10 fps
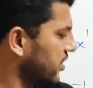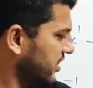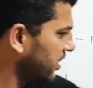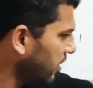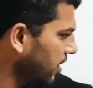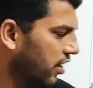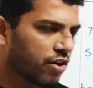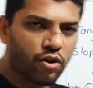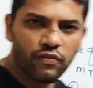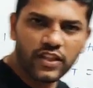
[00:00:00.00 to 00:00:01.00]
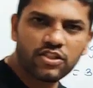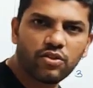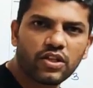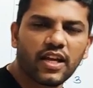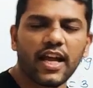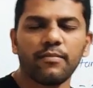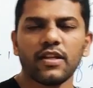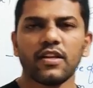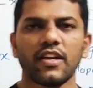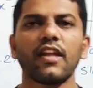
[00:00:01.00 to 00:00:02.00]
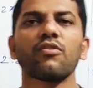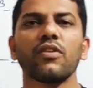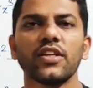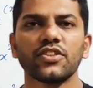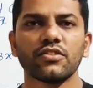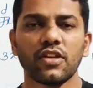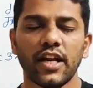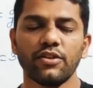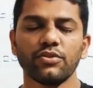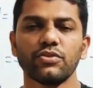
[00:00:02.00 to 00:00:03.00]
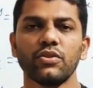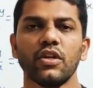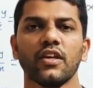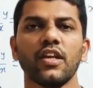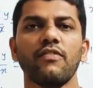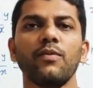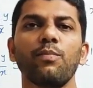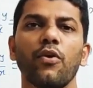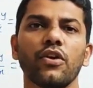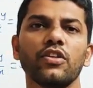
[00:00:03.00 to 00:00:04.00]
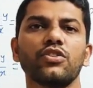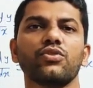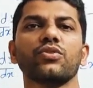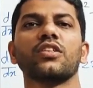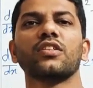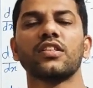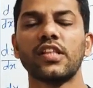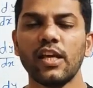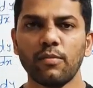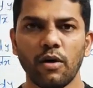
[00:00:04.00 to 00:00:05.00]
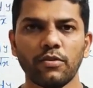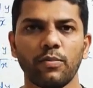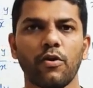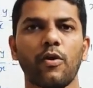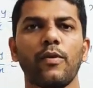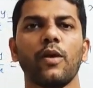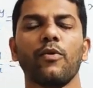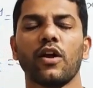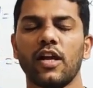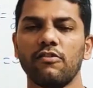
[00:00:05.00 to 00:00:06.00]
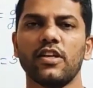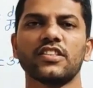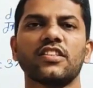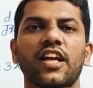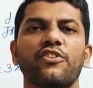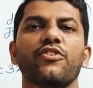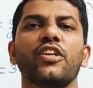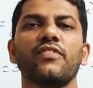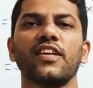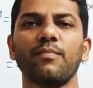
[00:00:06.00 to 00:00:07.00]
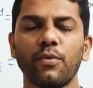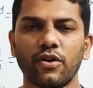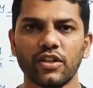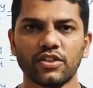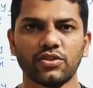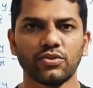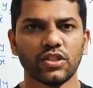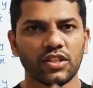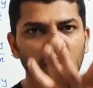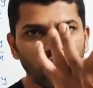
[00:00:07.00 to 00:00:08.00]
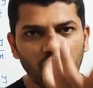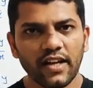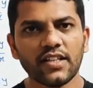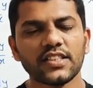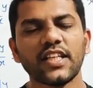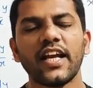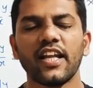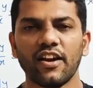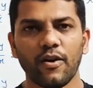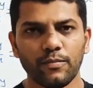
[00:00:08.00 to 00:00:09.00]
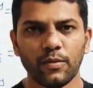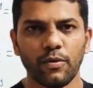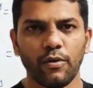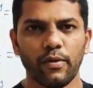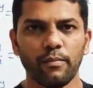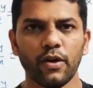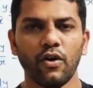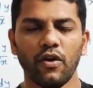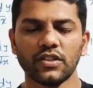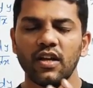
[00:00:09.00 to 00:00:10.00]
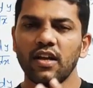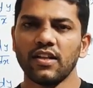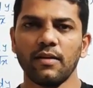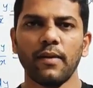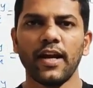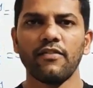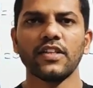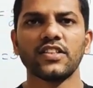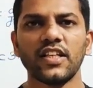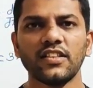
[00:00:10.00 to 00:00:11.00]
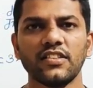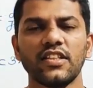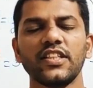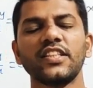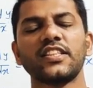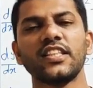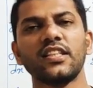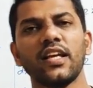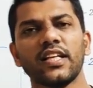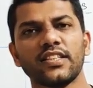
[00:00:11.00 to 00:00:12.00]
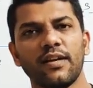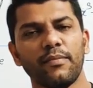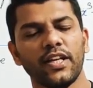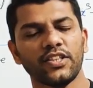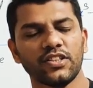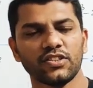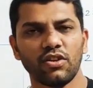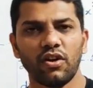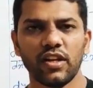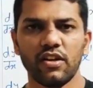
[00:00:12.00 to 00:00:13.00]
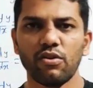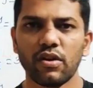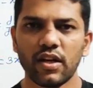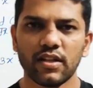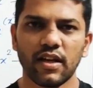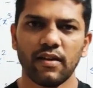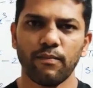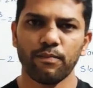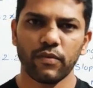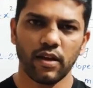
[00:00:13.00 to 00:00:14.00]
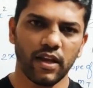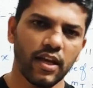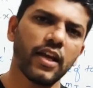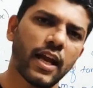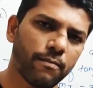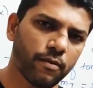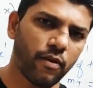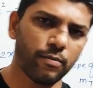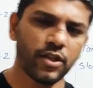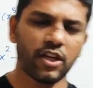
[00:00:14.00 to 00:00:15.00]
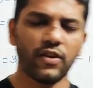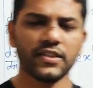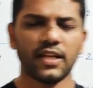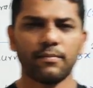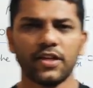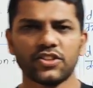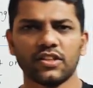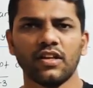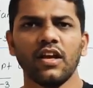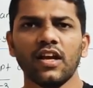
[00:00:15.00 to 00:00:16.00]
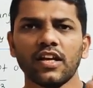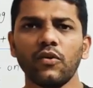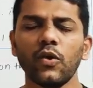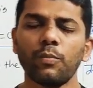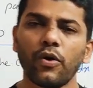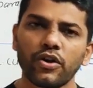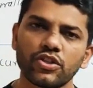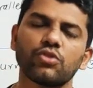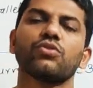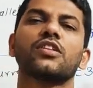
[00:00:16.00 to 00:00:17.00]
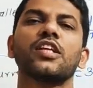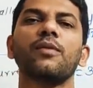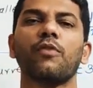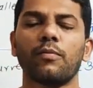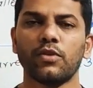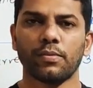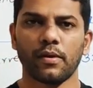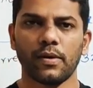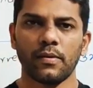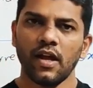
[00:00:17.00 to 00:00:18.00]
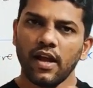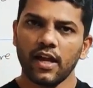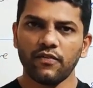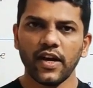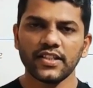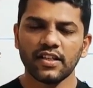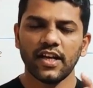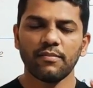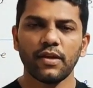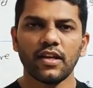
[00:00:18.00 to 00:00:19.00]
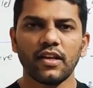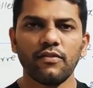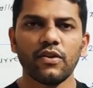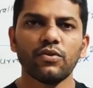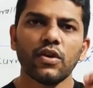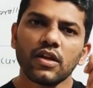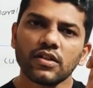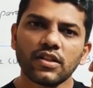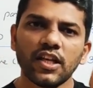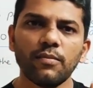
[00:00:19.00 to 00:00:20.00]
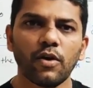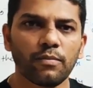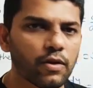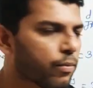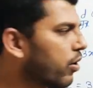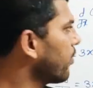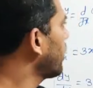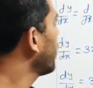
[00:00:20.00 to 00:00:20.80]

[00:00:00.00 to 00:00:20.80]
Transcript: So see, don't waste your time in the calculation. Try to give importance to the theme of the problem, or always try to give importance to the understanding of the problem, because they might will change the digits in the examinations or in your any type of objective examination. Give importance to the theme of the problem. And friends, let me give you the theme of the problem.